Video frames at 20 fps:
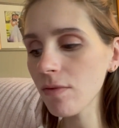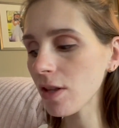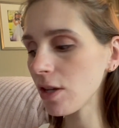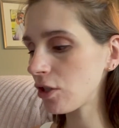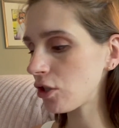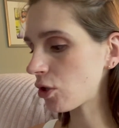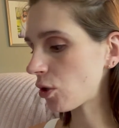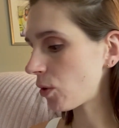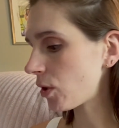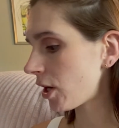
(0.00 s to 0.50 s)

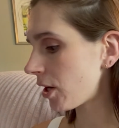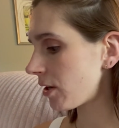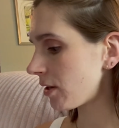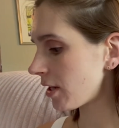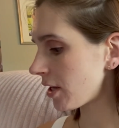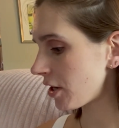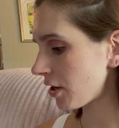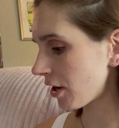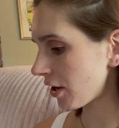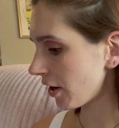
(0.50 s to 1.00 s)
so good. And
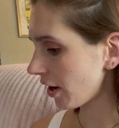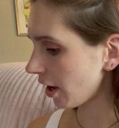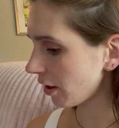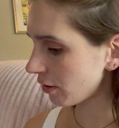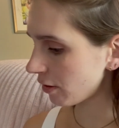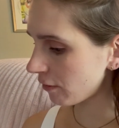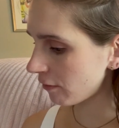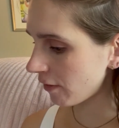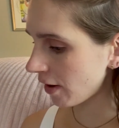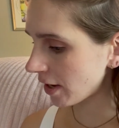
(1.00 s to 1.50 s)
then you get your
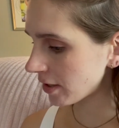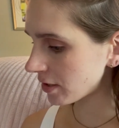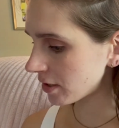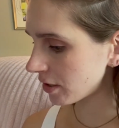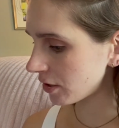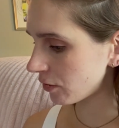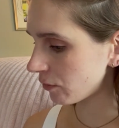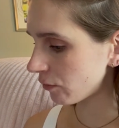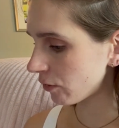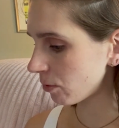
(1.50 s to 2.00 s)
healthy fats
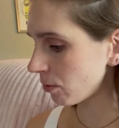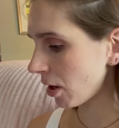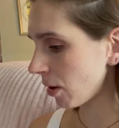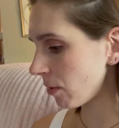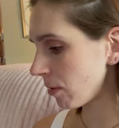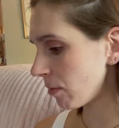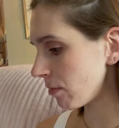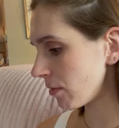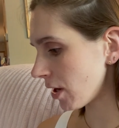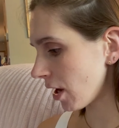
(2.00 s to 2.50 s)
in from
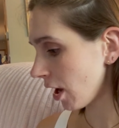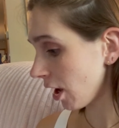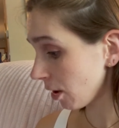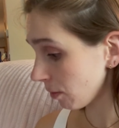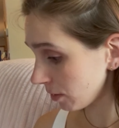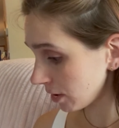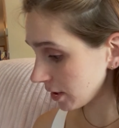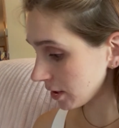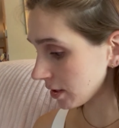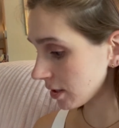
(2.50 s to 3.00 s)

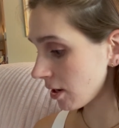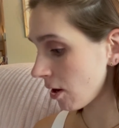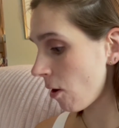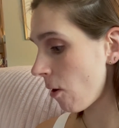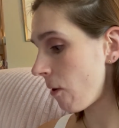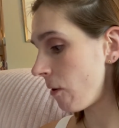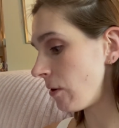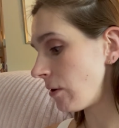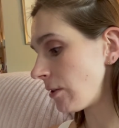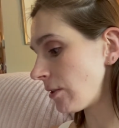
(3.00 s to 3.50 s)
almonds.
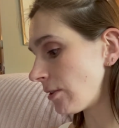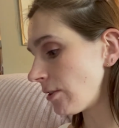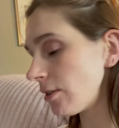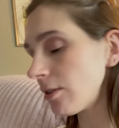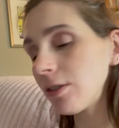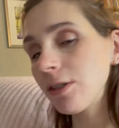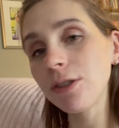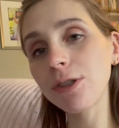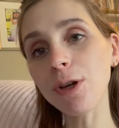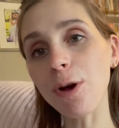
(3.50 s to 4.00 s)

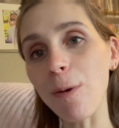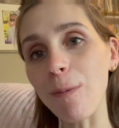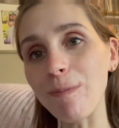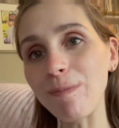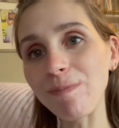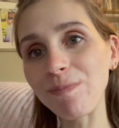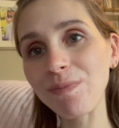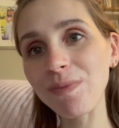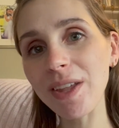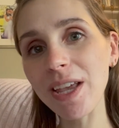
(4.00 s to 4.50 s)
So
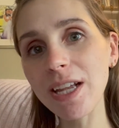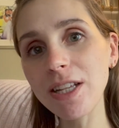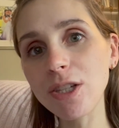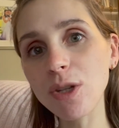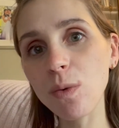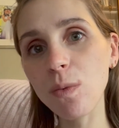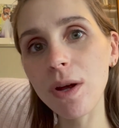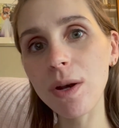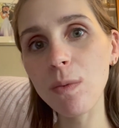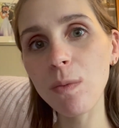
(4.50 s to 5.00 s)
it's
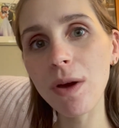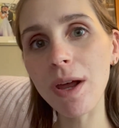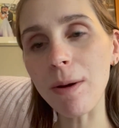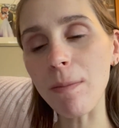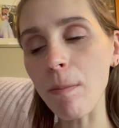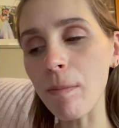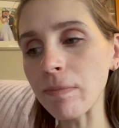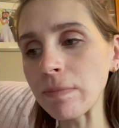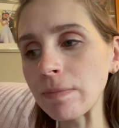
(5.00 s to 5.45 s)
a win-win.